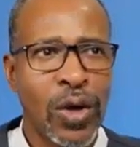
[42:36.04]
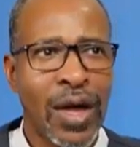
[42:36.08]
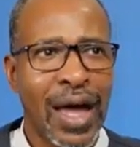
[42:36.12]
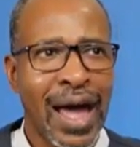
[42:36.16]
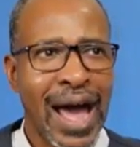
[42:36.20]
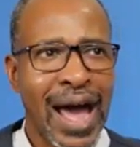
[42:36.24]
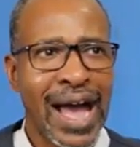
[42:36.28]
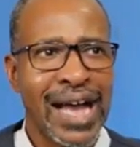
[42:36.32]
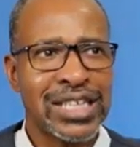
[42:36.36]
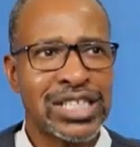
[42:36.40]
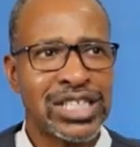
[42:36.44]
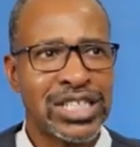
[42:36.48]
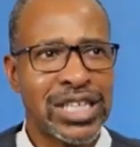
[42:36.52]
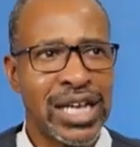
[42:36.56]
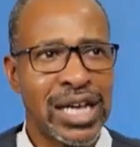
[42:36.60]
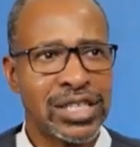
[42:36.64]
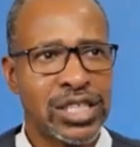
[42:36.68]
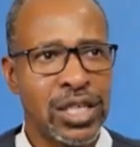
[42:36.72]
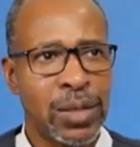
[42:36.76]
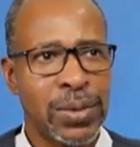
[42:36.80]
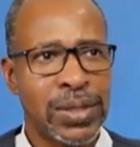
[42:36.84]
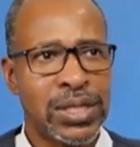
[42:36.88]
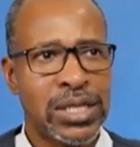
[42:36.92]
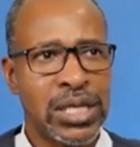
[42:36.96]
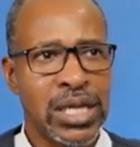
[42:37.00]
I asked
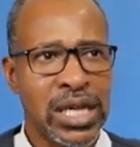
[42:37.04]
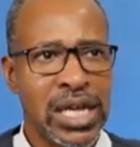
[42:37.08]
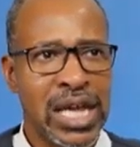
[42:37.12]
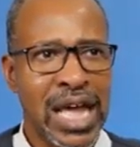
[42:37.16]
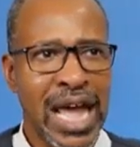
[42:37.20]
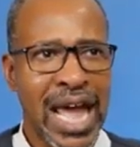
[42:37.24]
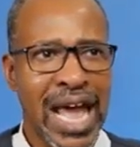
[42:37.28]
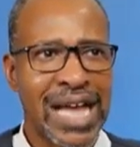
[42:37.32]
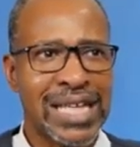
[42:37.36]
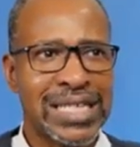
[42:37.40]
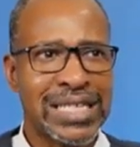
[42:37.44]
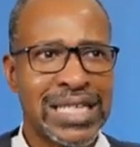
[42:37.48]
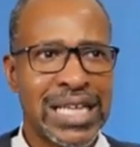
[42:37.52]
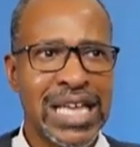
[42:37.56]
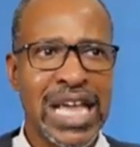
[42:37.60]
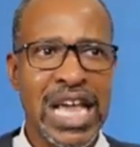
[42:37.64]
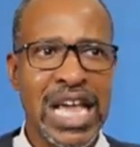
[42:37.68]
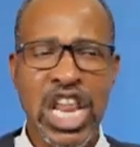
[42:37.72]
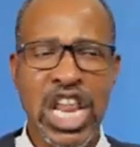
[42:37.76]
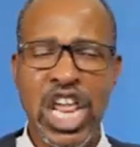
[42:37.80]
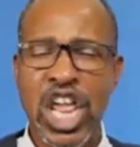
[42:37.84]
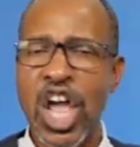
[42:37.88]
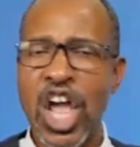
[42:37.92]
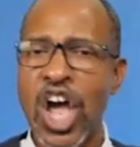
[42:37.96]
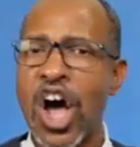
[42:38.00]
ChatGPT, has
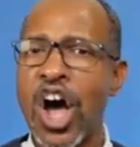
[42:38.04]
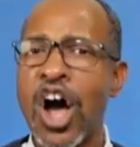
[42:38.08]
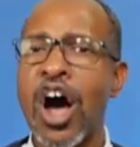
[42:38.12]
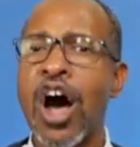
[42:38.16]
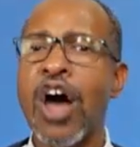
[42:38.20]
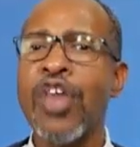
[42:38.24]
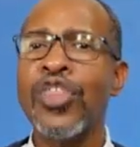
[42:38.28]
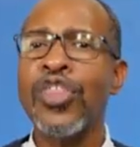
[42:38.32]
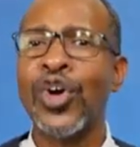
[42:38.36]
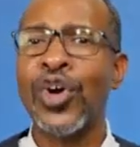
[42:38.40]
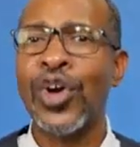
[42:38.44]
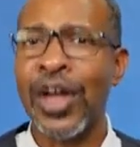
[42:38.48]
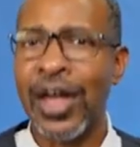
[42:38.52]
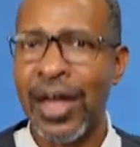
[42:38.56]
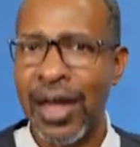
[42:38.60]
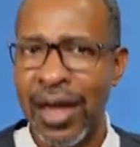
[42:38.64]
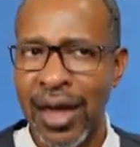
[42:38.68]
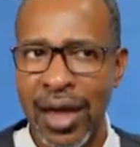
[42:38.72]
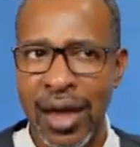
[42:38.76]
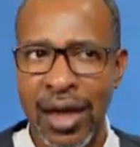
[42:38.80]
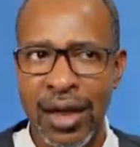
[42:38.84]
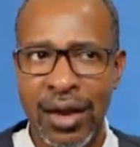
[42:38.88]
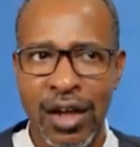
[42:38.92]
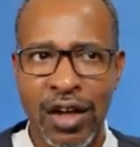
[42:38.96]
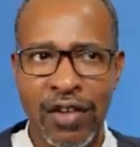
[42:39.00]
any other
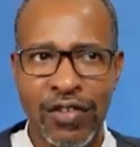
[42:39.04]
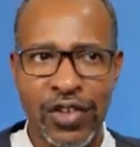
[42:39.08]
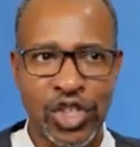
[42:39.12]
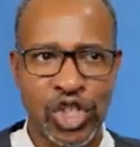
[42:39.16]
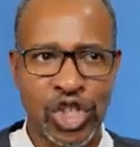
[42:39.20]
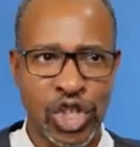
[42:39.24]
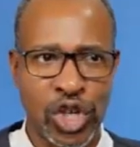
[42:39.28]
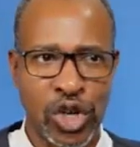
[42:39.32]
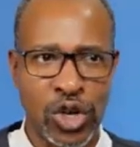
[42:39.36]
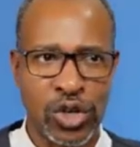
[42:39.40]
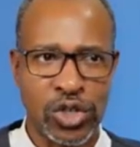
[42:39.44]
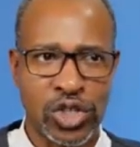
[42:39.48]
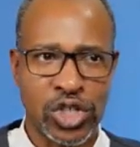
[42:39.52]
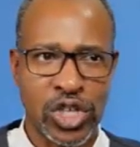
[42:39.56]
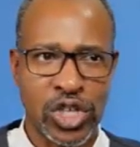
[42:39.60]
head of a church